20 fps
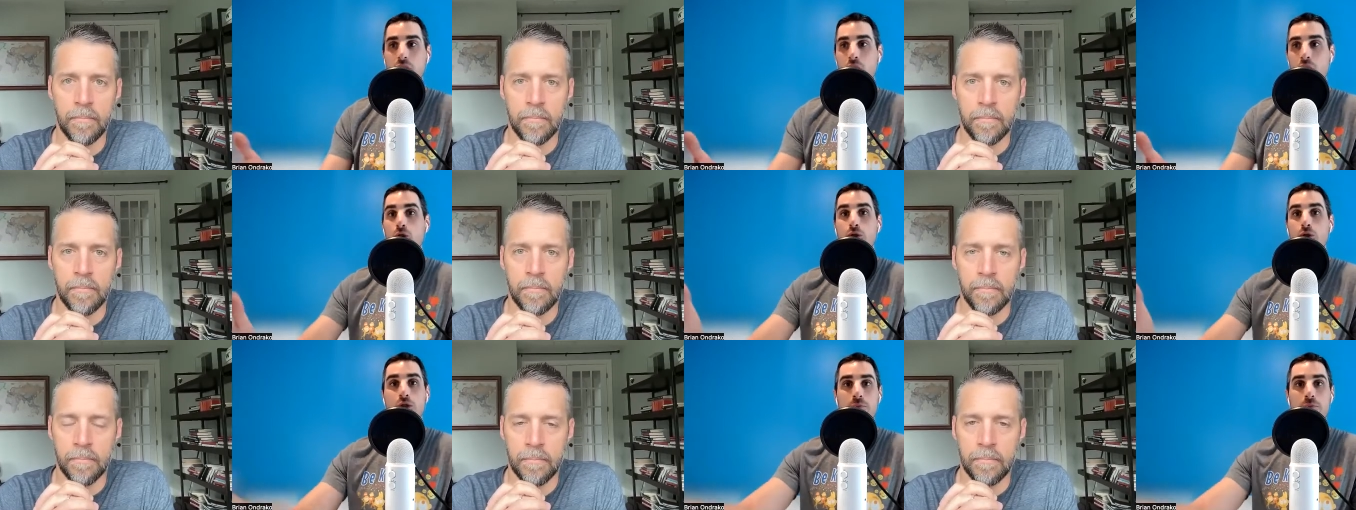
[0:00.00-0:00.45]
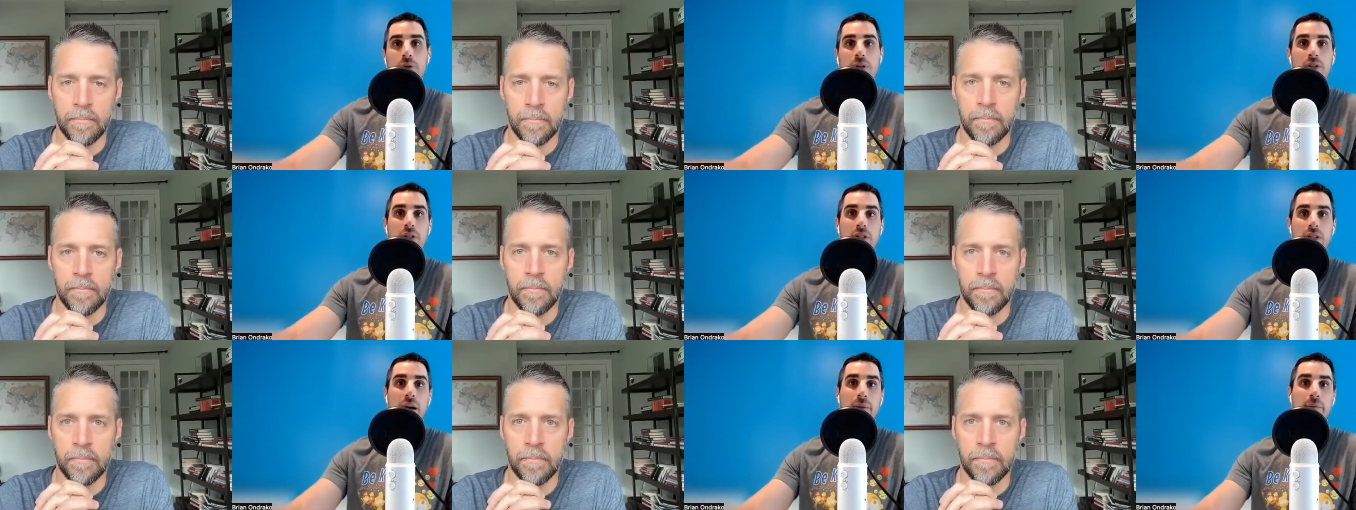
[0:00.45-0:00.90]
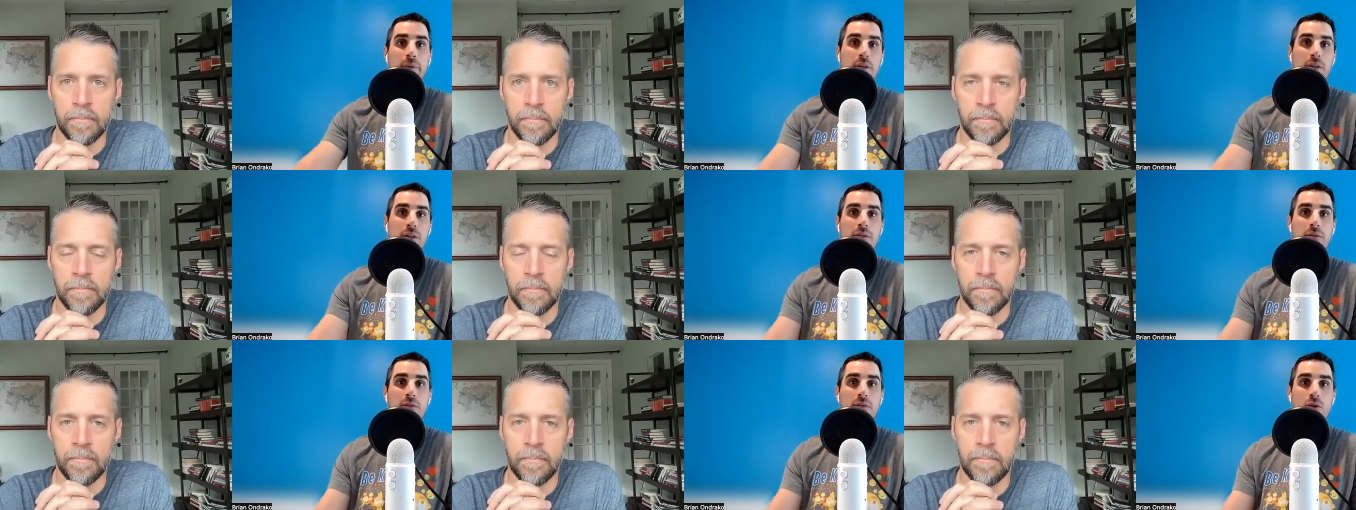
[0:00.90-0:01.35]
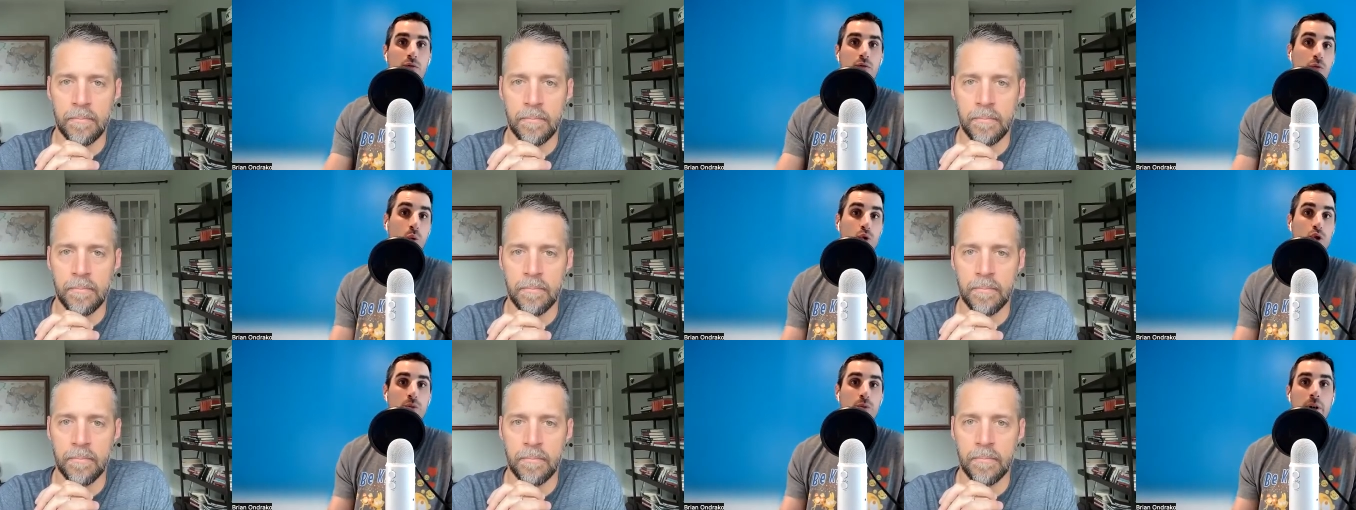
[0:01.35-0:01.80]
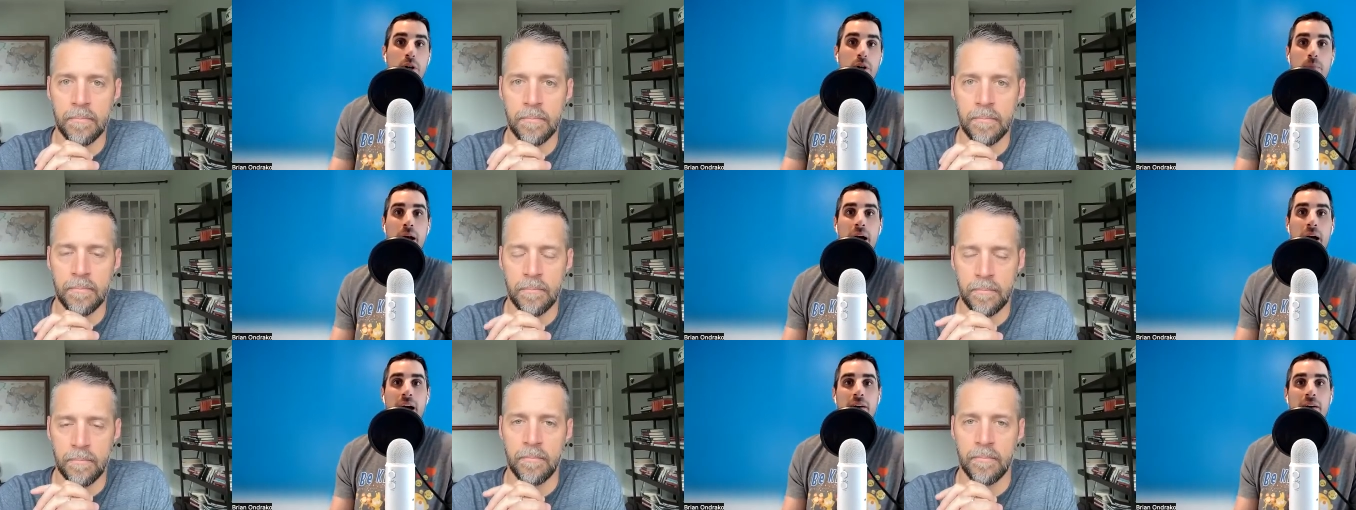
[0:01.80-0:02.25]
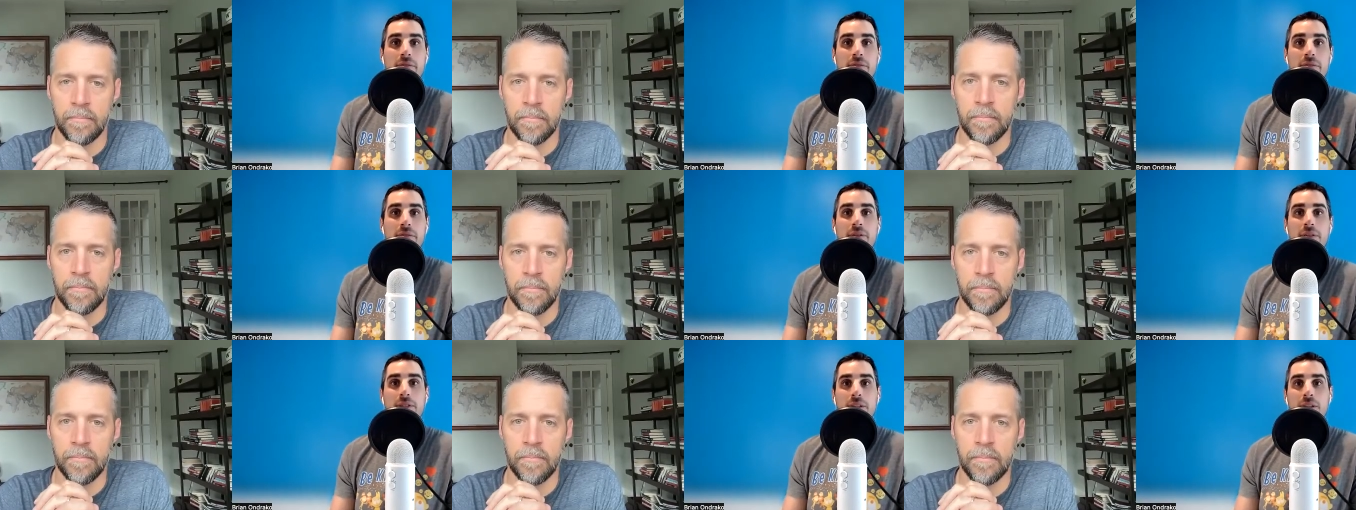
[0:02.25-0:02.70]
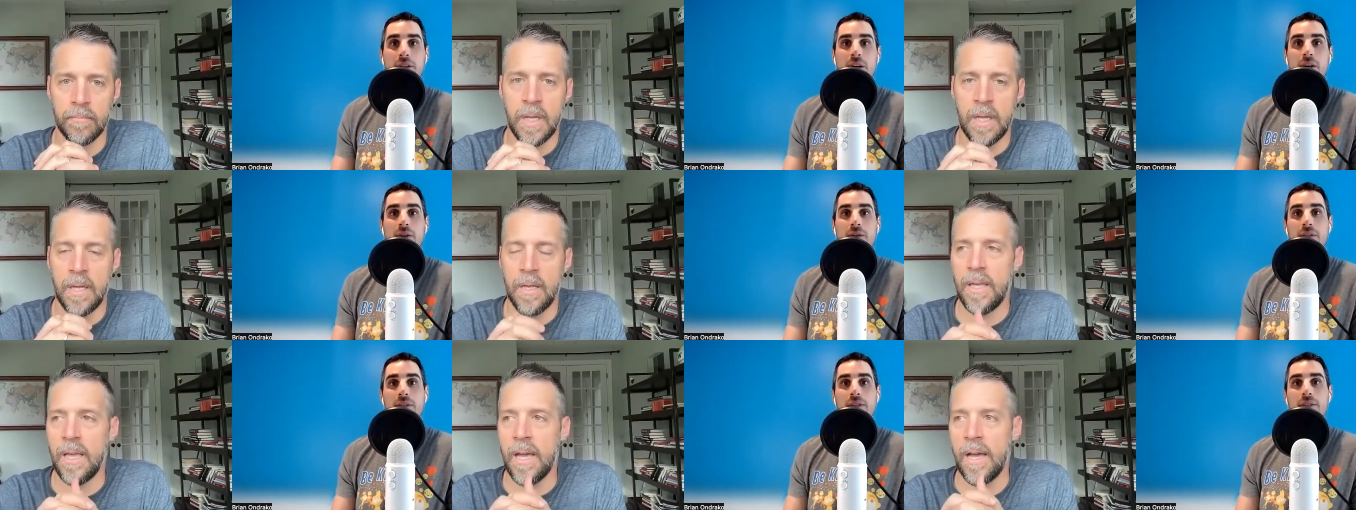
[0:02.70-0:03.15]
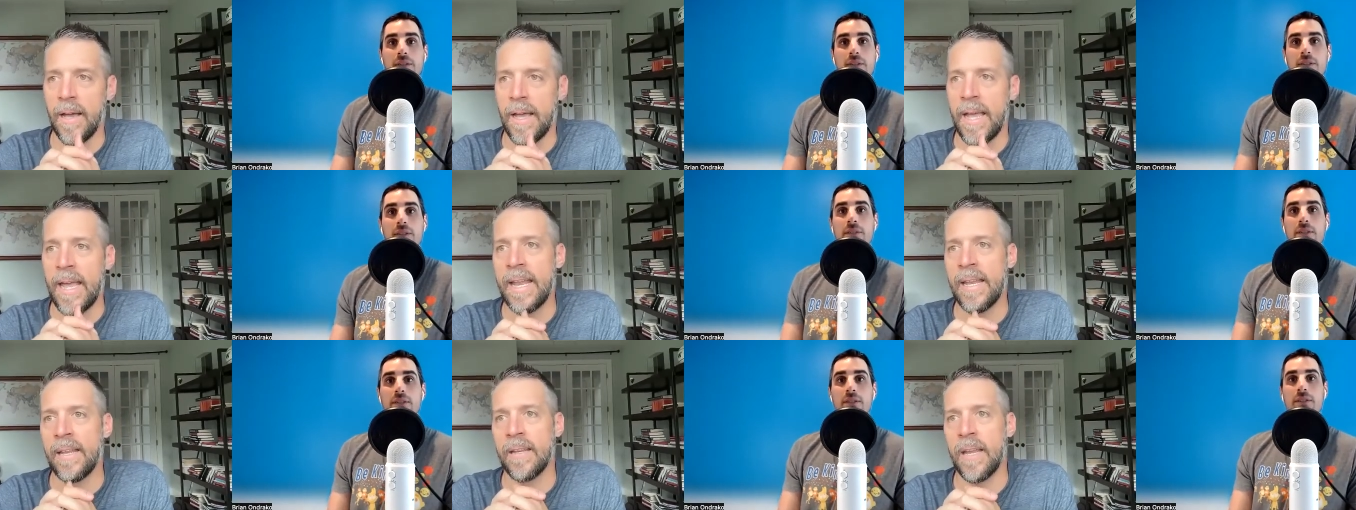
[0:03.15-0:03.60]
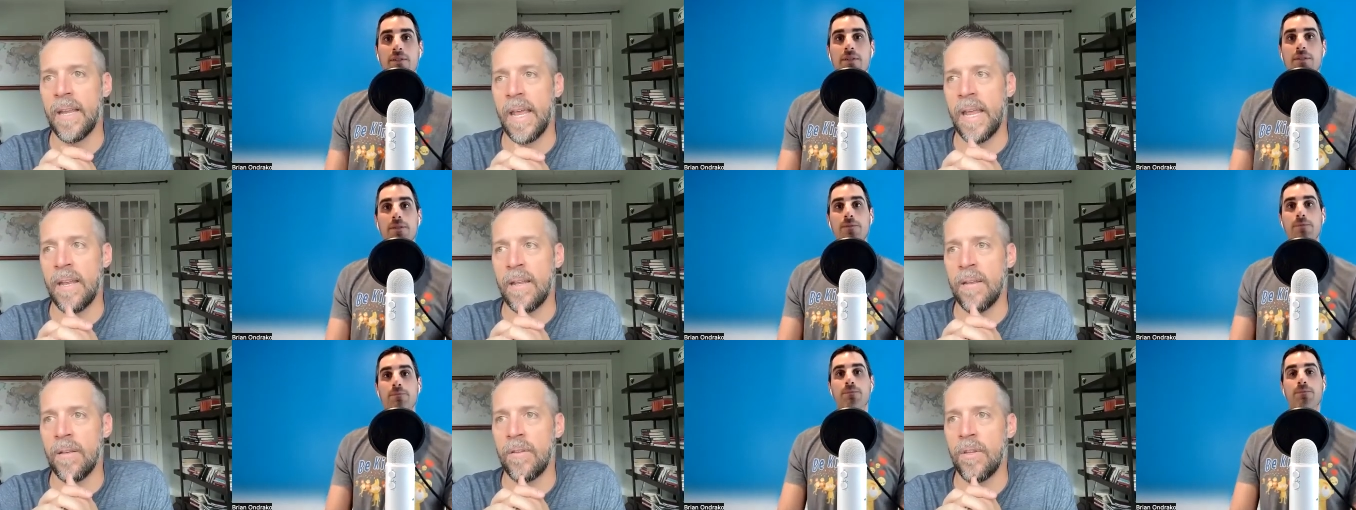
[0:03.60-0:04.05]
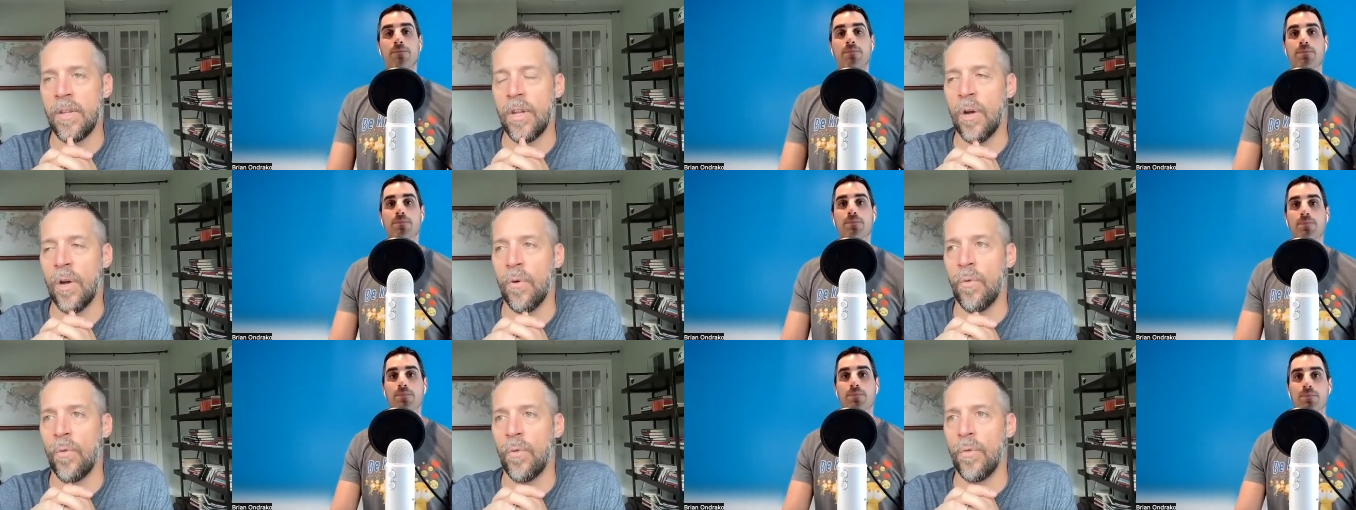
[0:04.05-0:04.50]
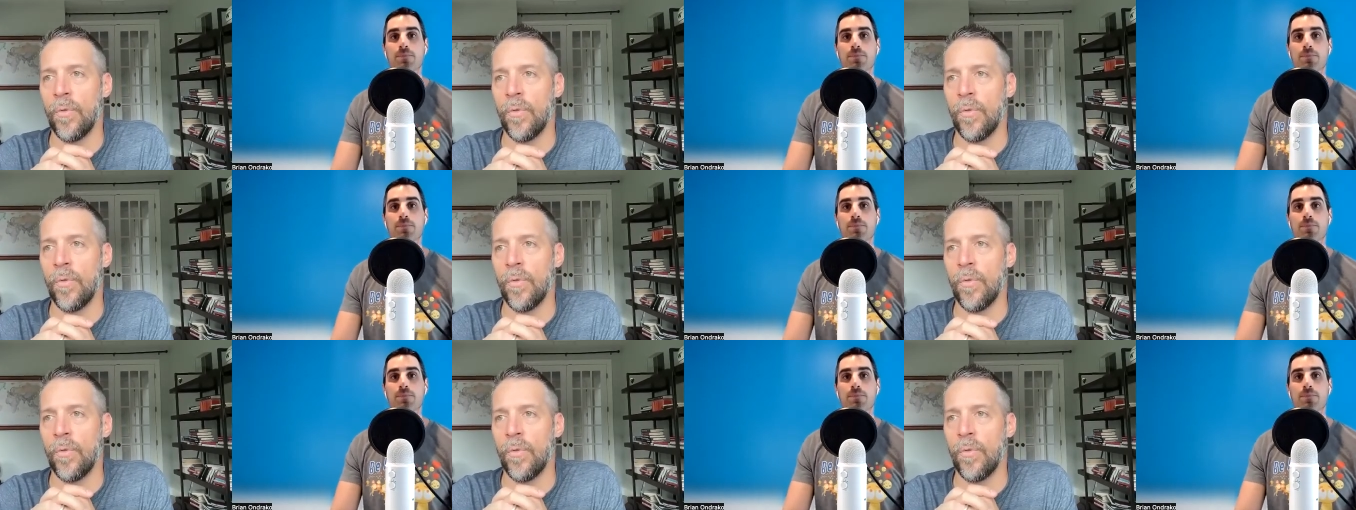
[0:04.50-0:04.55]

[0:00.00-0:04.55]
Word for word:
Speaker 1: and ultimately I'm going to forge a better path,
Speaker 2: you know? Yeah. And, and, you know,